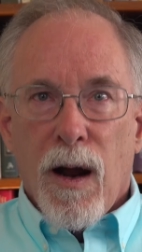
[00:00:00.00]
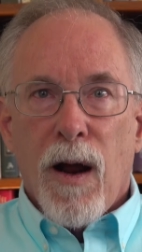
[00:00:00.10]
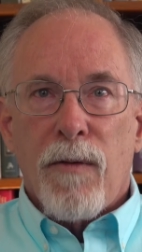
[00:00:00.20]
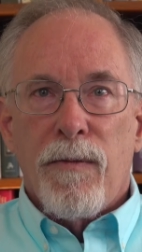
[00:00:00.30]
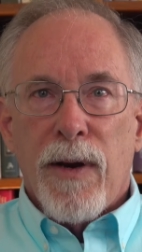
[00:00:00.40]

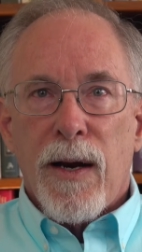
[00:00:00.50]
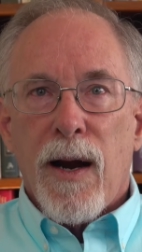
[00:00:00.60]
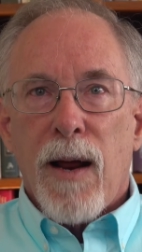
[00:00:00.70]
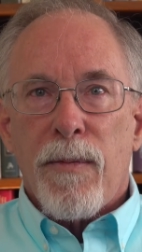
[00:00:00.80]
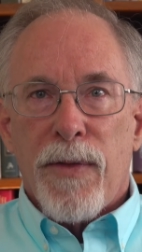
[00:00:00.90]
of
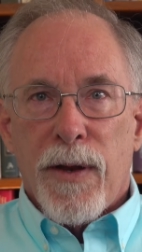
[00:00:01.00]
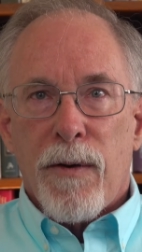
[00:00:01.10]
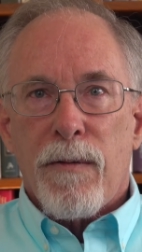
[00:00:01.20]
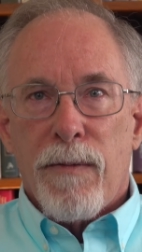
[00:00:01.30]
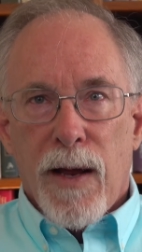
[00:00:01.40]
Vietnam
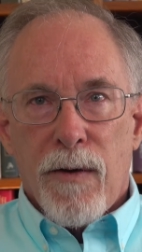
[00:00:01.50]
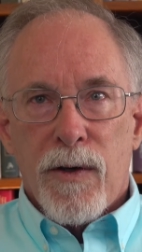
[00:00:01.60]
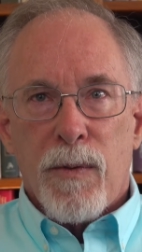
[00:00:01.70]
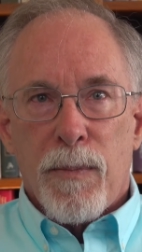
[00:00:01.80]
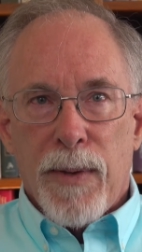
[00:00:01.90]
theater
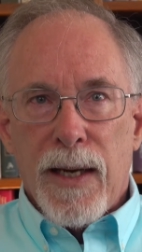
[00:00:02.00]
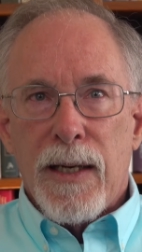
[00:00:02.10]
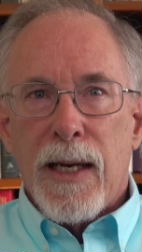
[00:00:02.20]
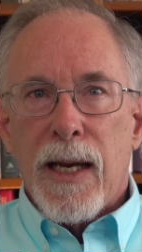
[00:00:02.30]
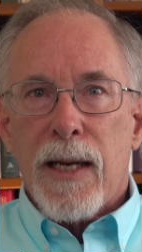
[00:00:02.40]
veterans with
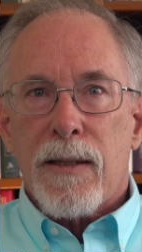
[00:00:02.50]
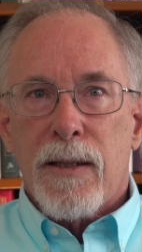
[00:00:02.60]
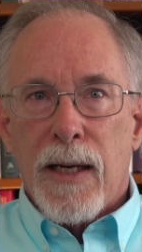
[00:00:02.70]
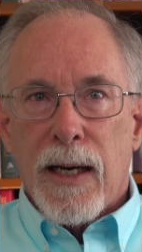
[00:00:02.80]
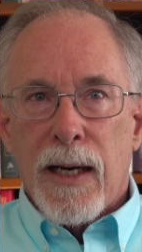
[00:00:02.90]

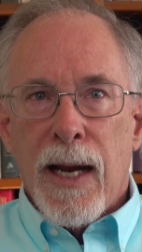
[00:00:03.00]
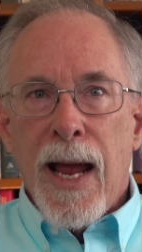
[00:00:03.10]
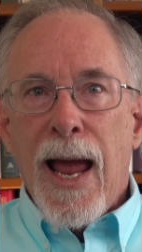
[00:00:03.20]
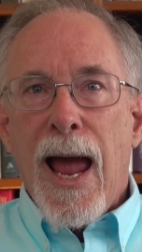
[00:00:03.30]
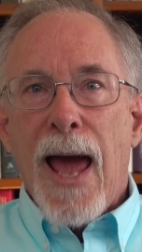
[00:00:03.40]
PTSD
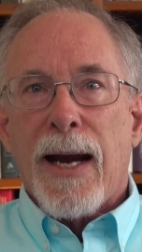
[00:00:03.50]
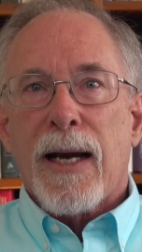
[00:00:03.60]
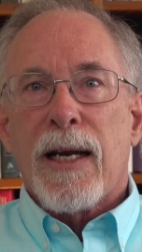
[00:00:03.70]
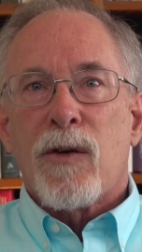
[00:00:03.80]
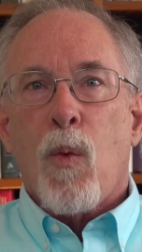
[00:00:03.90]
had
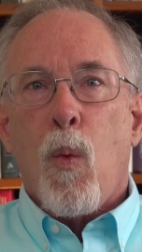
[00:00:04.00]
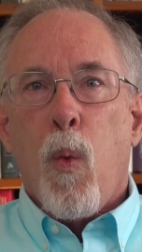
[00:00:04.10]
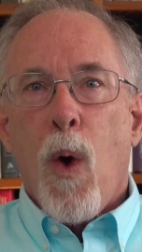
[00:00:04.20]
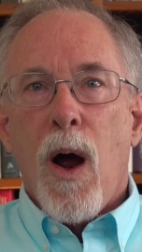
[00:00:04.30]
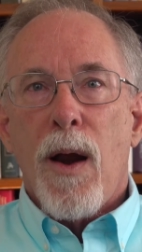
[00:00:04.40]
at least
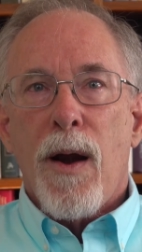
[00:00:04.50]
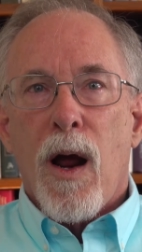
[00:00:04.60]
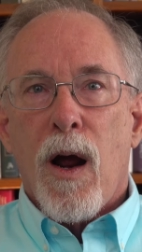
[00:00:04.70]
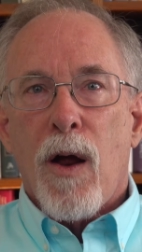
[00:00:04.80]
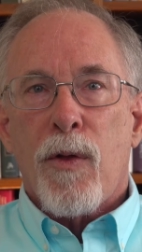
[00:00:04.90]
one
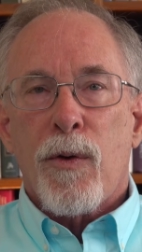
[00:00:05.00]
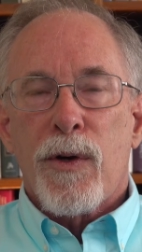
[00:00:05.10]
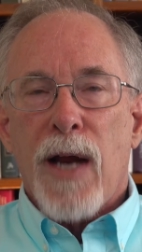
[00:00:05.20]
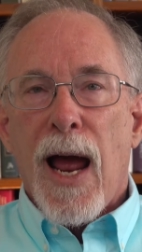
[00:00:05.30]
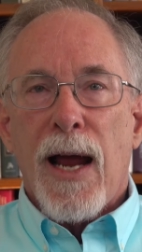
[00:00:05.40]
other
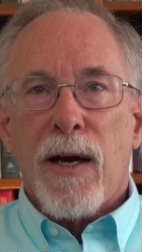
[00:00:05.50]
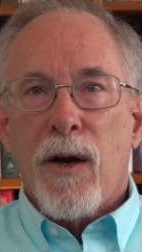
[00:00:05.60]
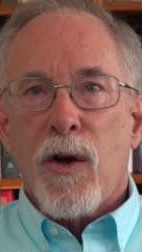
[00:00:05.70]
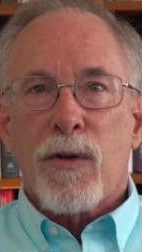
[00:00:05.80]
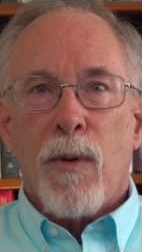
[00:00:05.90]

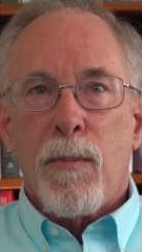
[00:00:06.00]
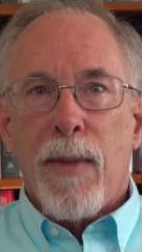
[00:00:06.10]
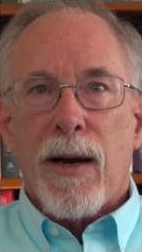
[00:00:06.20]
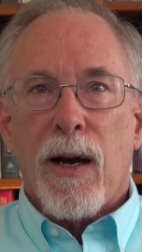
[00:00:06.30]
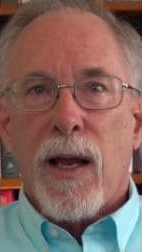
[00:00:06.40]
diagnosable
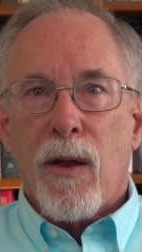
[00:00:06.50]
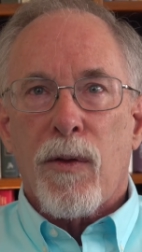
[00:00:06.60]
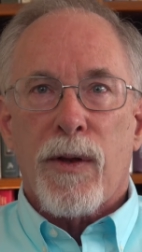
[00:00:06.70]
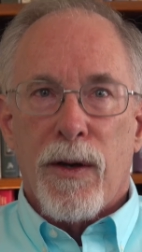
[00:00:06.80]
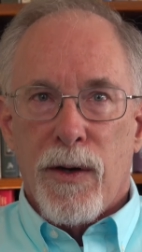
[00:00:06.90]
mental
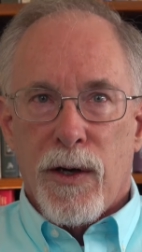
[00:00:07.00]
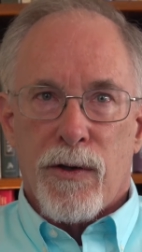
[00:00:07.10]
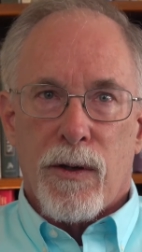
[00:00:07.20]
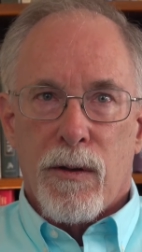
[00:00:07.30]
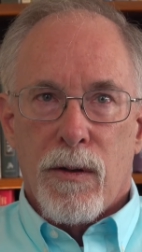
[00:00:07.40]
health
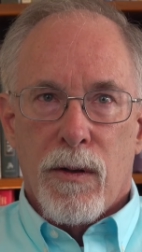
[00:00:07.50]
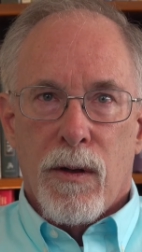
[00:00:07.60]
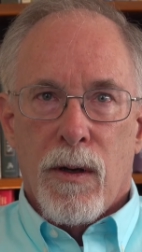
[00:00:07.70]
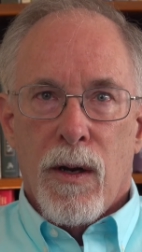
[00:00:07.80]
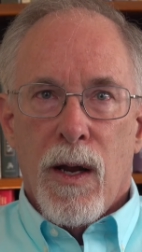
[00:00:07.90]
condition.
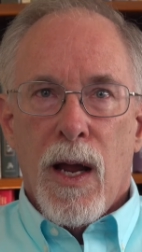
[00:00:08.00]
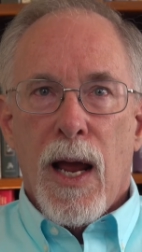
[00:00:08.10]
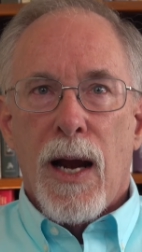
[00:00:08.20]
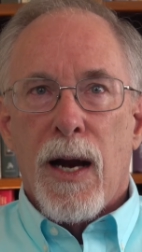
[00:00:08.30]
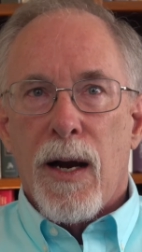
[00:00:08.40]

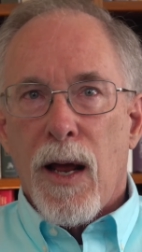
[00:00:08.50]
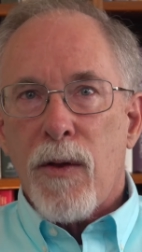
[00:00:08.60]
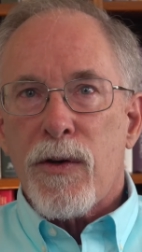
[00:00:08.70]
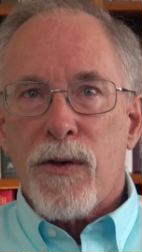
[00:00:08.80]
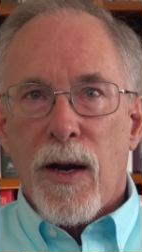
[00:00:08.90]
And
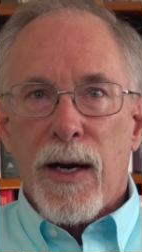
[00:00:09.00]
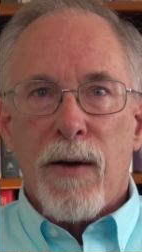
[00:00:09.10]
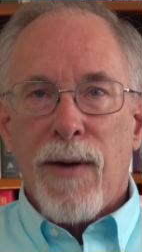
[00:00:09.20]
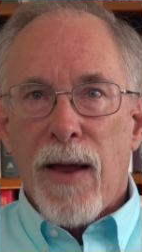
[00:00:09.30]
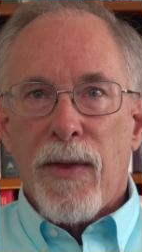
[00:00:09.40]
another study
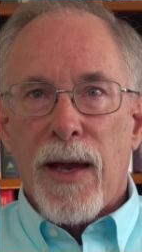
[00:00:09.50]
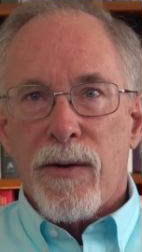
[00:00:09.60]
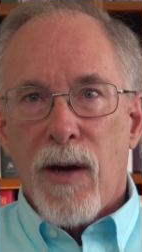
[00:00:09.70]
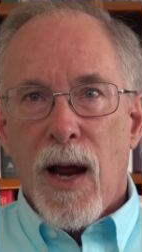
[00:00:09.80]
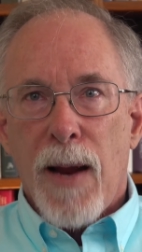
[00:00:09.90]
around that
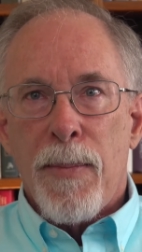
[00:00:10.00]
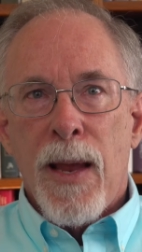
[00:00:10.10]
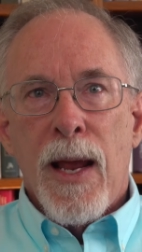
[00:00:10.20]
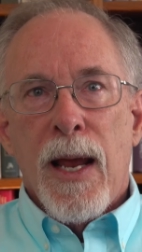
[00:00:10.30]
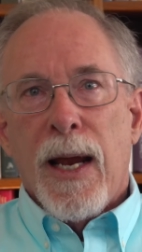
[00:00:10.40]
time
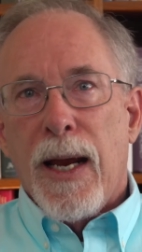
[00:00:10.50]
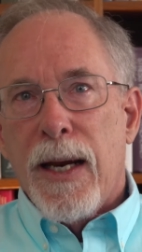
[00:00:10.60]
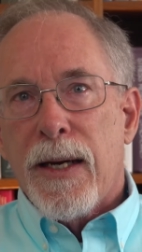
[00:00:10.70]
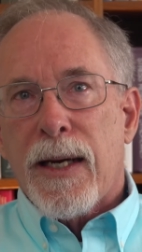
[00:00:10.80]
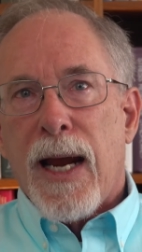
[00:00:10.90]

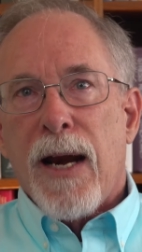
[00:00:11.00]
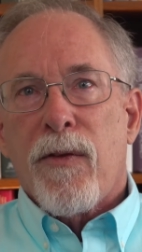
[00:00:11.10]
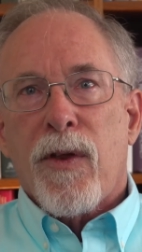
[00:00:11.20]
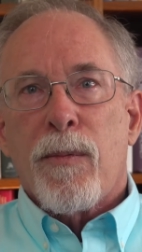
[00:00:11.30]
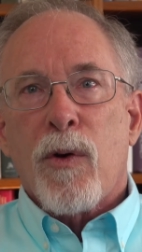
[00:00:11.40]

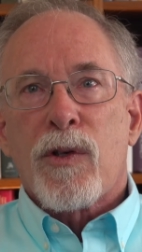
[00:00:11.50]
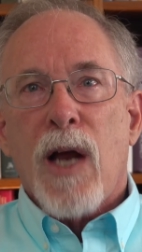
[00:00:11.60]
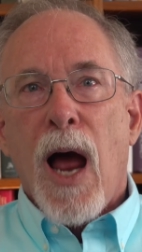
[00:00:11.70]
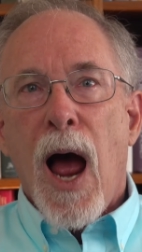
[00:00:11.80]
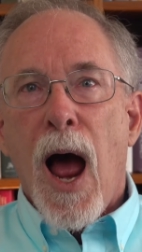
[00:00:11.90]
indicated that the most
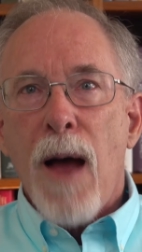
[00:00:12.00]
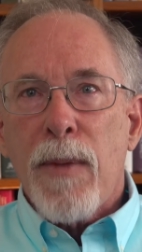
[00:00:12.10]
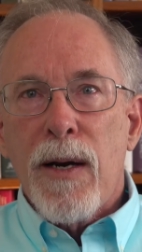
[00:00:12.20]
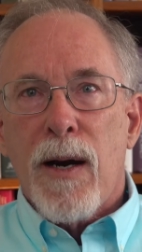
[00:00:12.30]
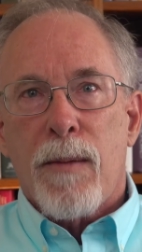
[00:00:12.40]

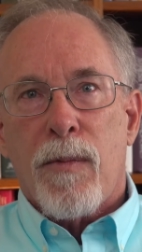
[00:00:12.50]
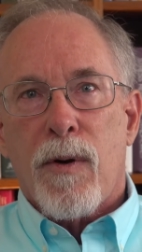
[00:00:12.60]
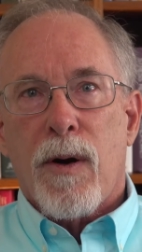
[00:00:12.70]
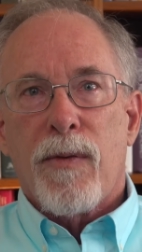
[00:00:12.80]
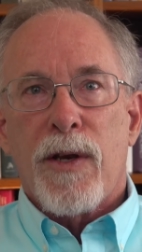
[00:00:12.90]
common number
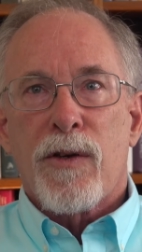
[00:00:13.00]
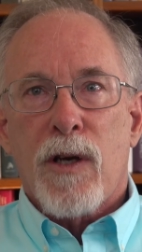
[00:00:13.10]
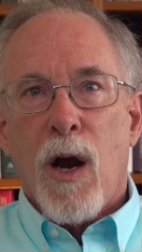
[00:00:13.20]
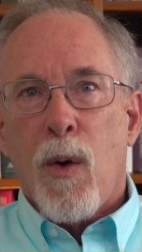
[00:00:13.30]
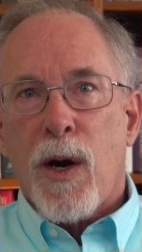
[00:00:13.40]
of these
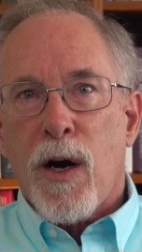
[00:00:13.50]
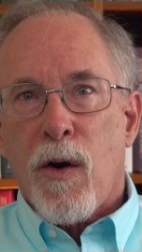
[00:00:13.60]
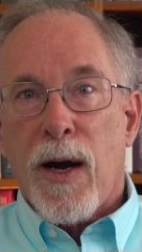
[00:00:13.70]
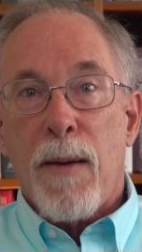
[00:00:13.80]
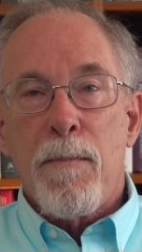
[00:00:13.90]

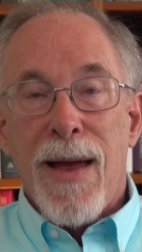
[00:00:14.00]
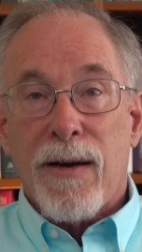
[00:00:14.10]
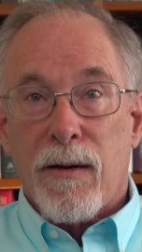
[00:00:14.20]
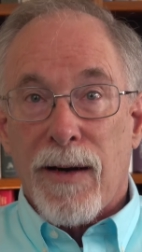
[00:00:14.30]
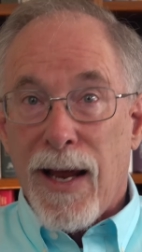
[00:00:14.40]
co-occurring
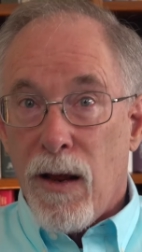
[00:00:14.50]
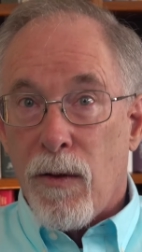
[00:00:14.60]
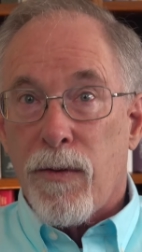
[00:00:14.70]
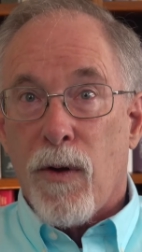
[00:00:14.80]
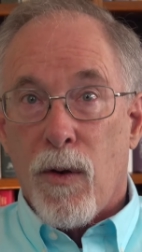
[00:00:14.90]
mental
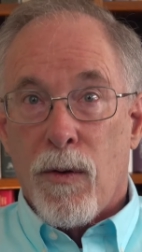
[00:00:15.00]
health